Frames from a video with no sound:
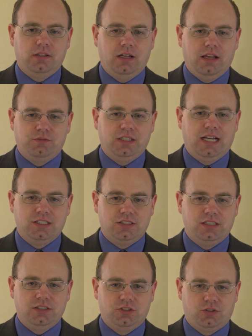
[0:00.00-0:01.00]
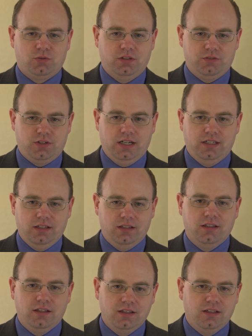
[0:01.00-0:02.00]
The FDIC is just sort of trying to
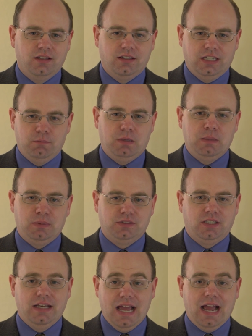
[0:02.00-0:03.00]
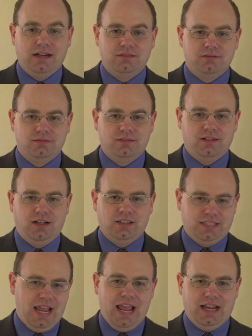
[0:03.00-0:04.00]
get people to not
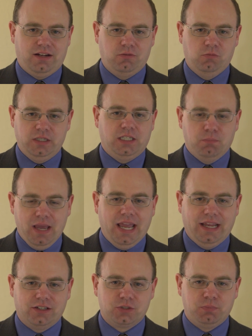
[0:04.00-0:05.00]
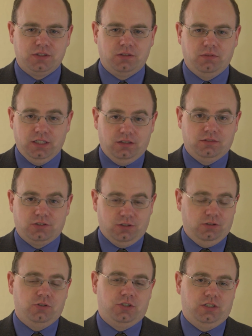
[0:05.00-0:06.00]
attack weak banks, but the real
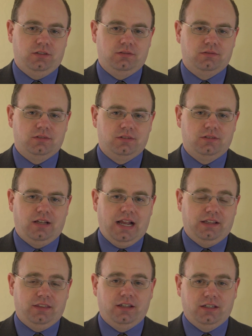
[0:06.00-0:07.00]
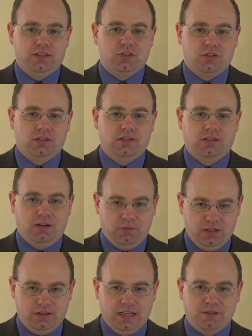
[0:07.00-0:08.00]
solution, I think, is to get
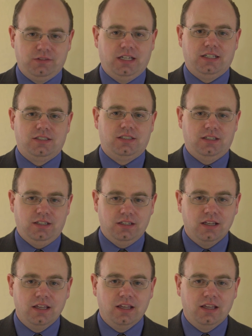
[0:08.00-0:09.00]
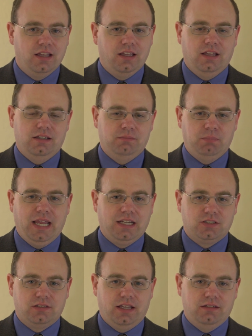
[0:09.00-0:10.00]
rid of the FDIC, and
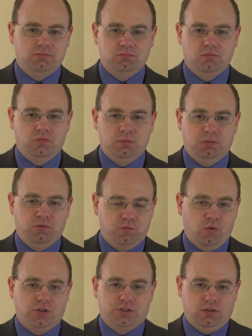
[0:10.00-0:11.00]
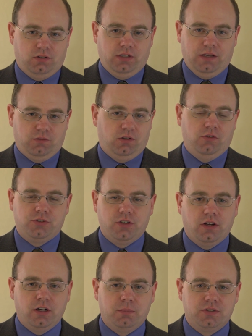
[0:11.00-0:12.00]
banks then would be forced to have closer
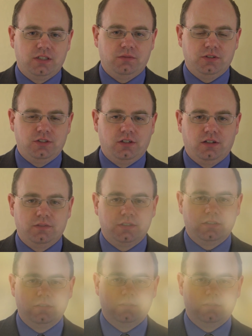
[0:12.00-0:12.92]
to 100% reserves.